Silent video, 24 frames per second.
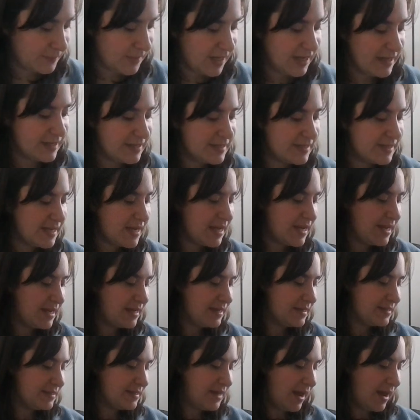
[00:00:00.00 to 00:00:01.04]

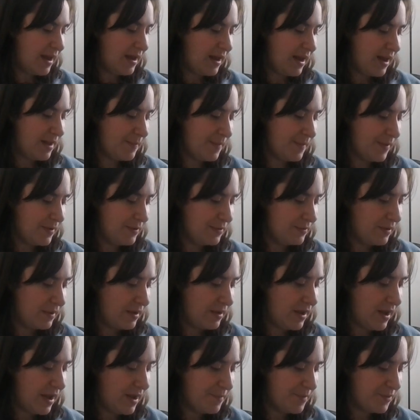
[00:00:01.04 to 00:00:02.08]
Indeed, said Amo.
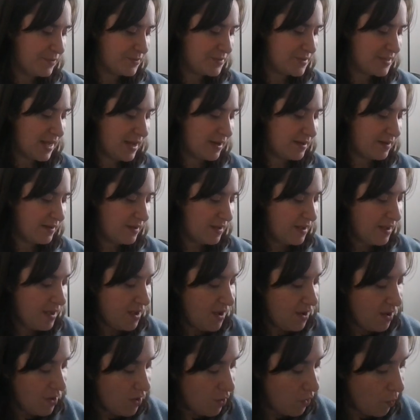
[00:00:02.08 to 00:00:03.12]
Amo said.
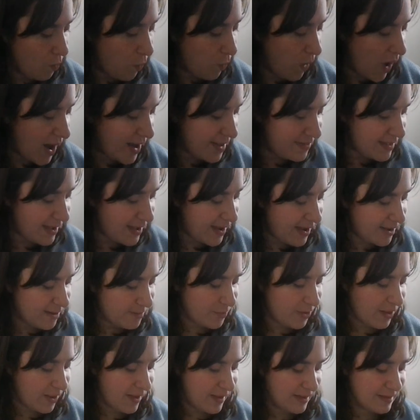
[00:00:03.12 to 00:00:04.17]
Why the
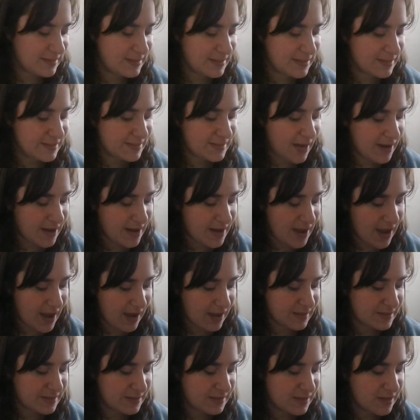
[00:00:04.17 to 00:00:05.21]
animal heads? Sadie
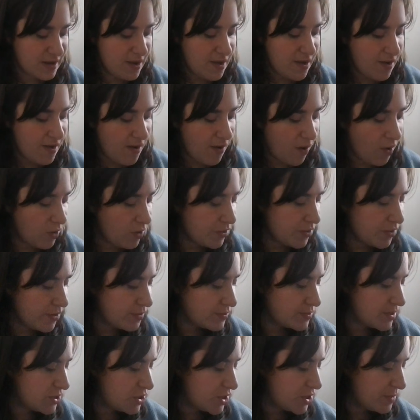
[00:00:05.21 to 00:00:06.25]
asked. All
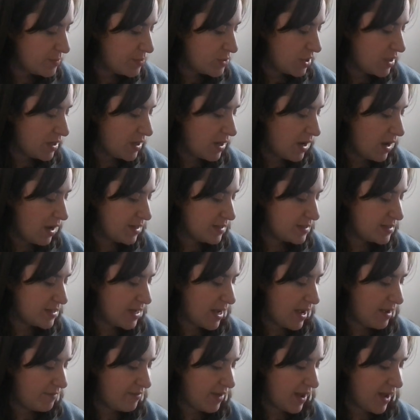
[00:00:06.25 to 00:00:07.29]
those Egyptian gods
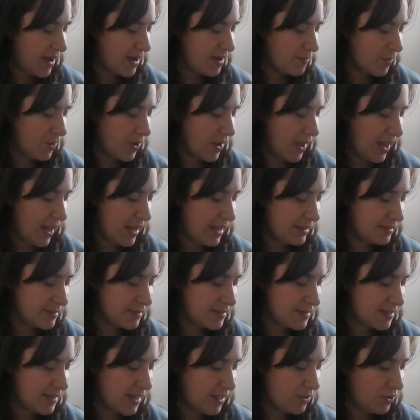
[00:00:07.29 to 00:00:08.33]
have animal
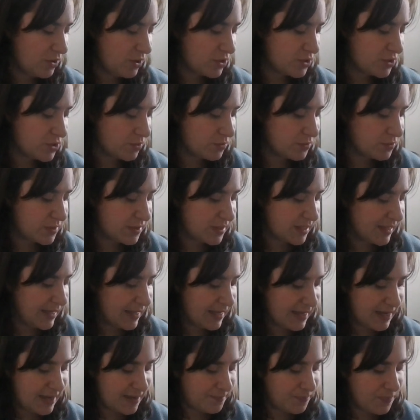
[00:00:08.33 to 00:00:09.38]
heads. They look so
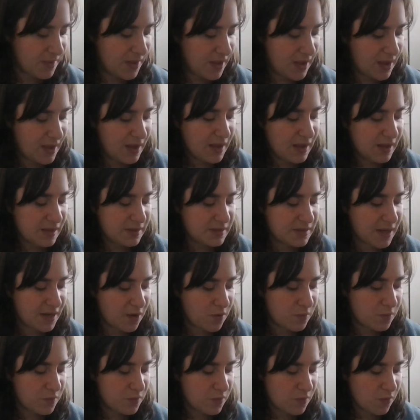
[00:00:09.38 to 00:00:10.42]
silly. They
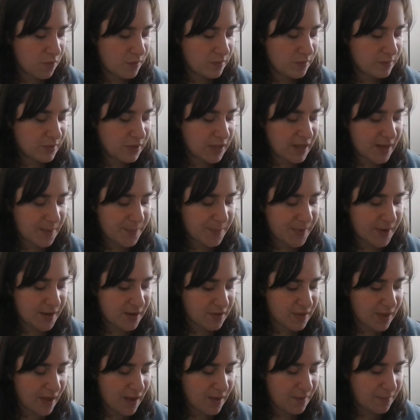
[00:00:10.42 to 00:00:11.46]
don't normally
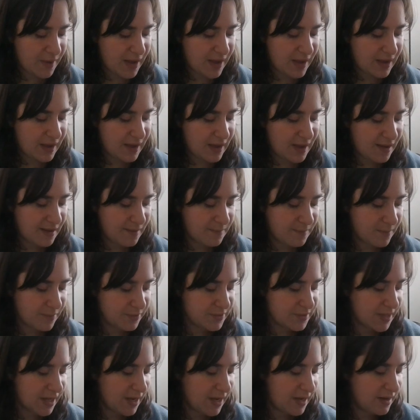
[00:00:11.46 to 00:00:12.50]
appear that way,
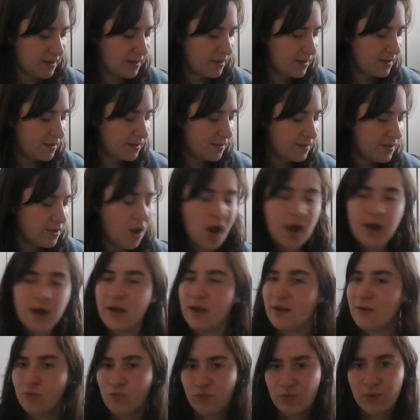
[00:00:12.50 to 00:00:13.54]
Amos said.
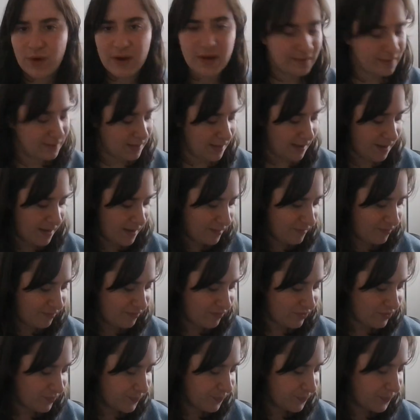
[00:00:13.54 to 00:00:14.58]
Not in real
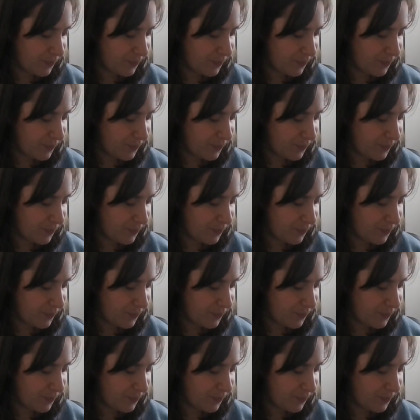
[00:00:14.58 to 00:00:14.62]
life.